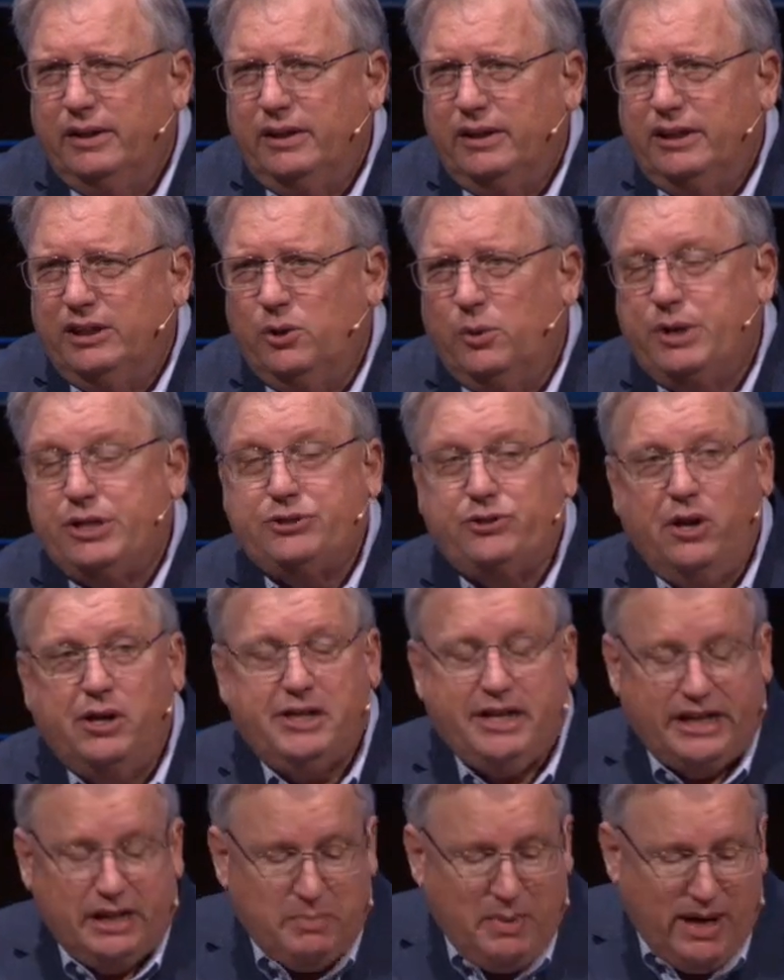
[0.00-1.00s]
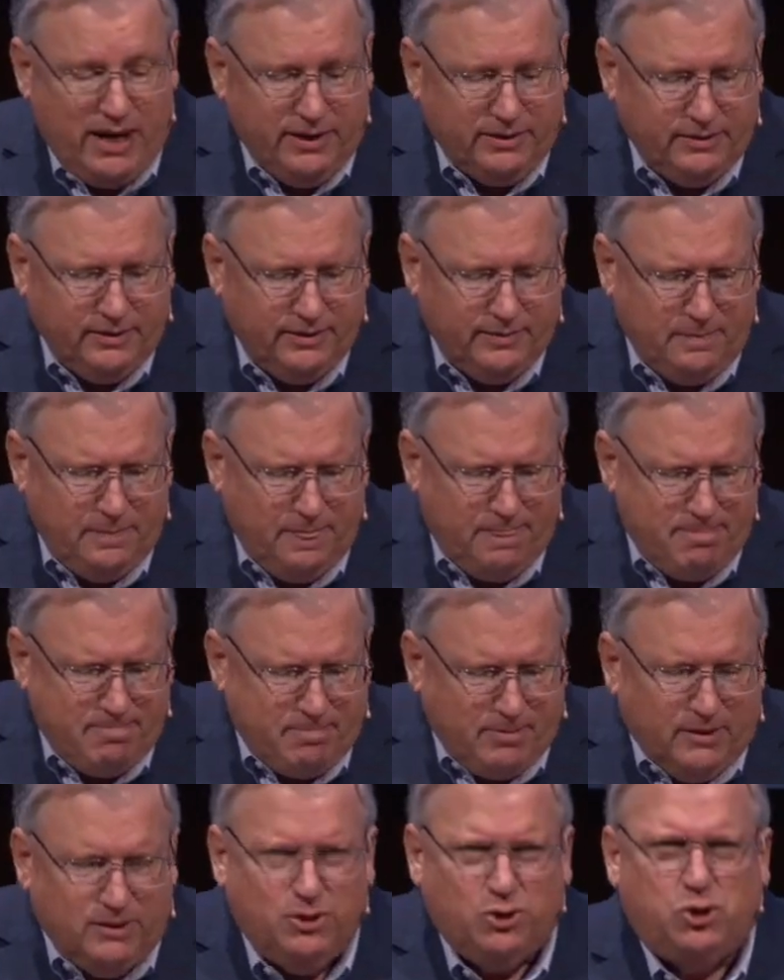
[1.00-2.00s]
You know what he's talking about?
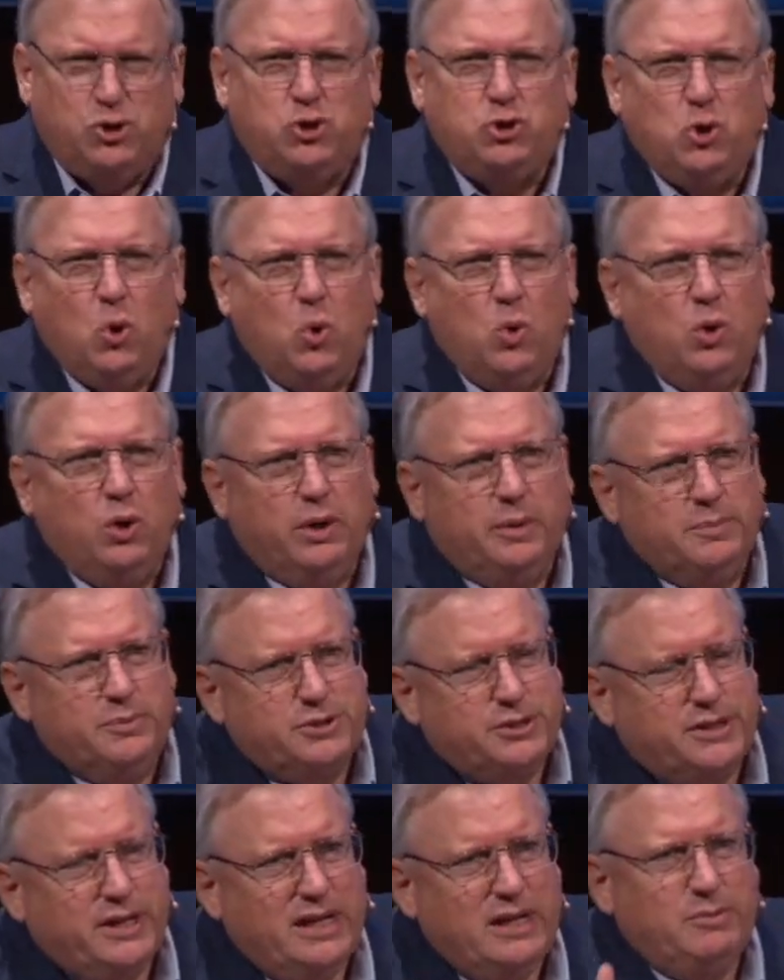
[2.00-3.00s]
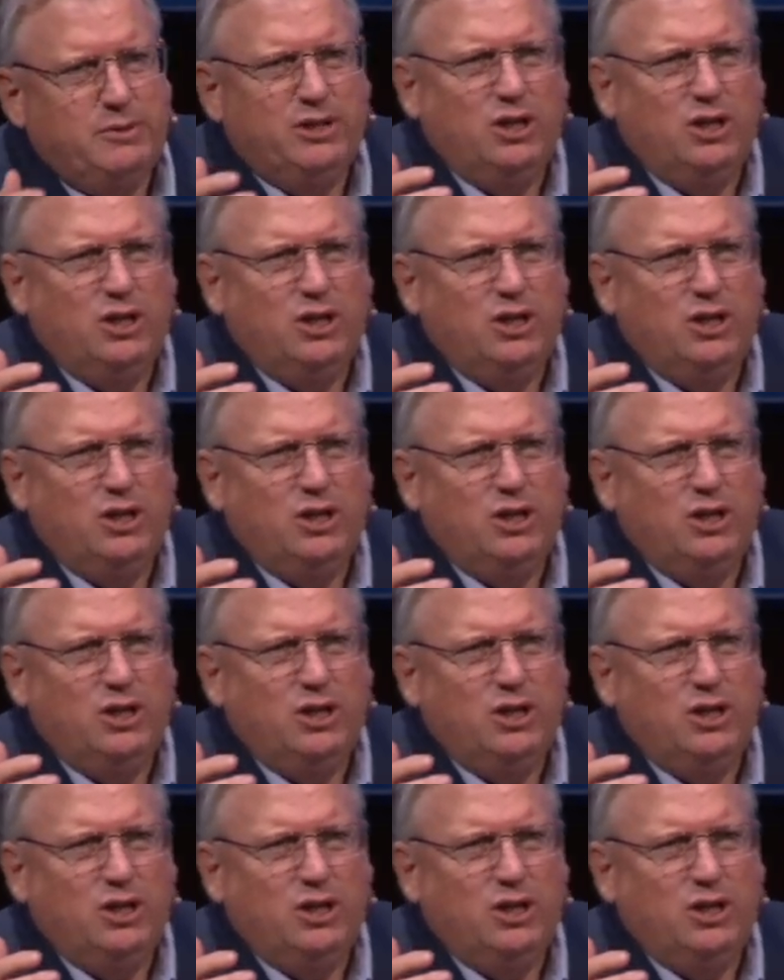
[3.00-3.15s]
The storms come.